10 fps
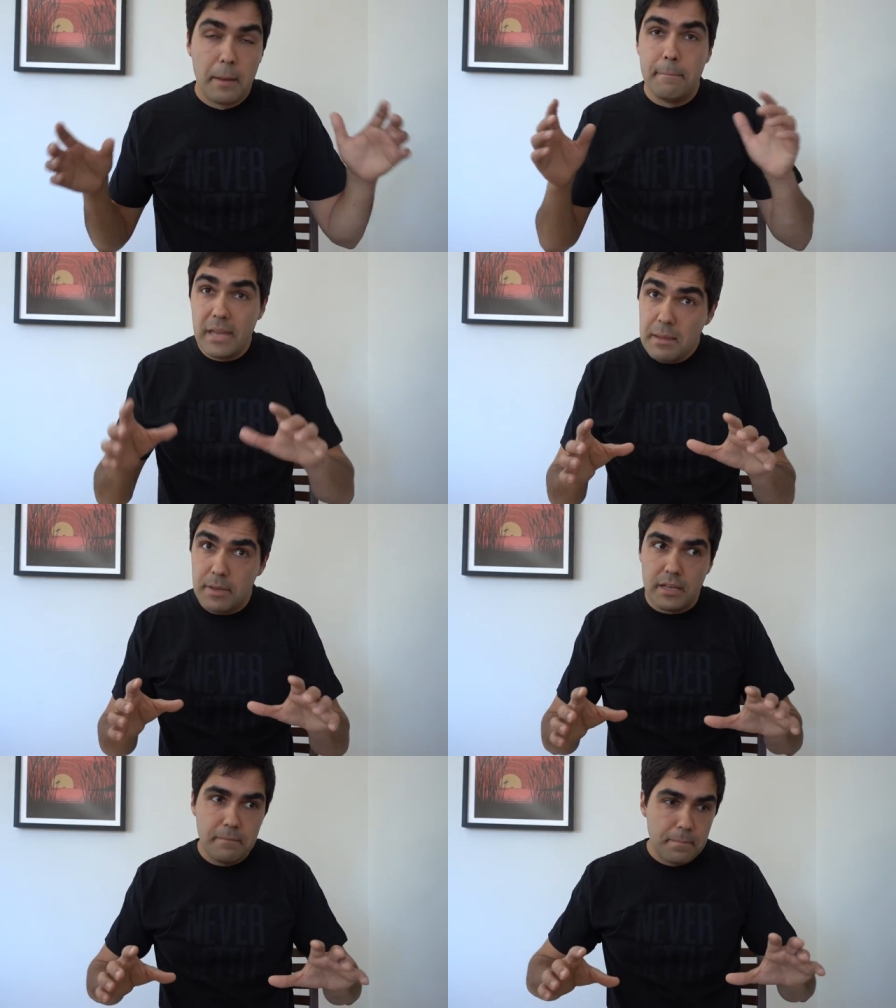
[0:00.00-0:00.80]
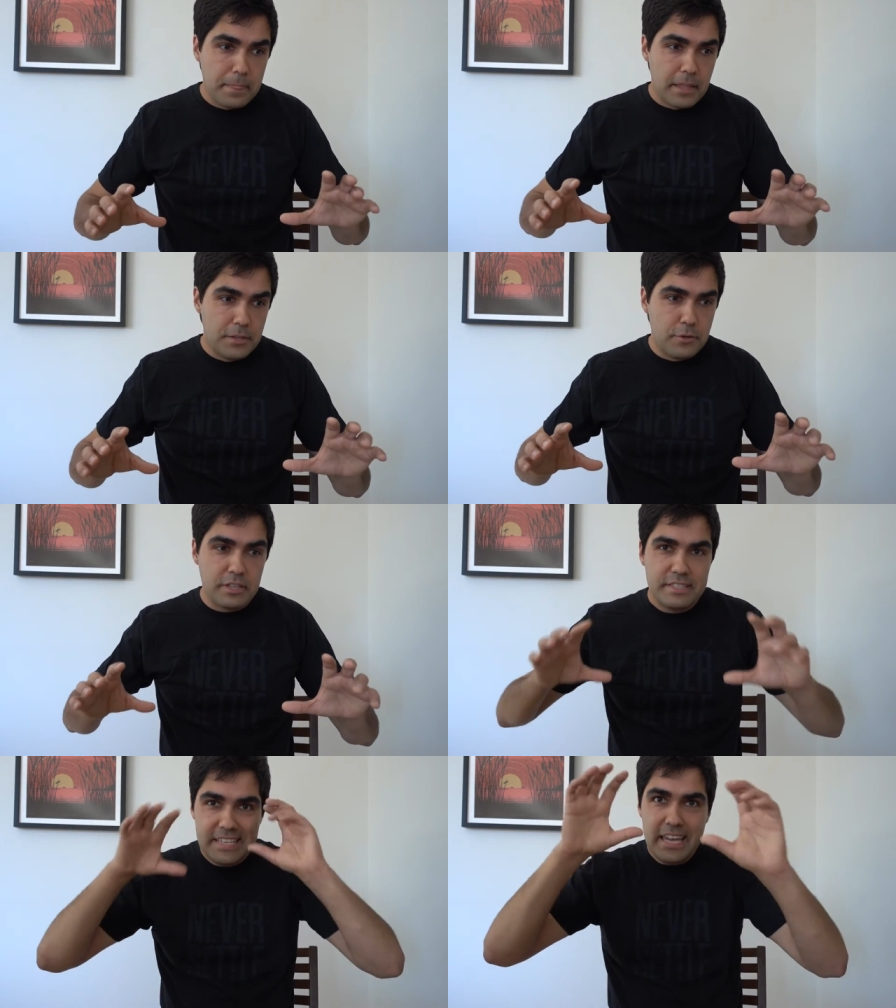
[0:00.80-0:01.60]
Maybe you
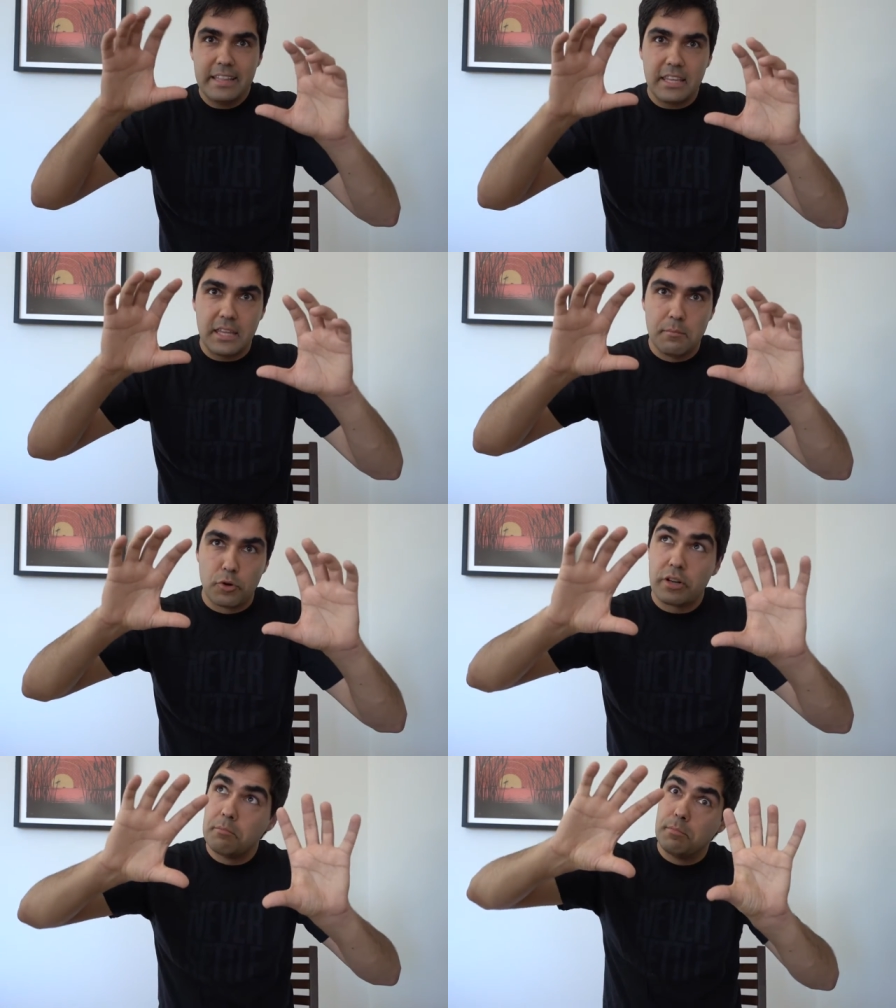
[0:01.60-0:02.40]
can take the keyboard and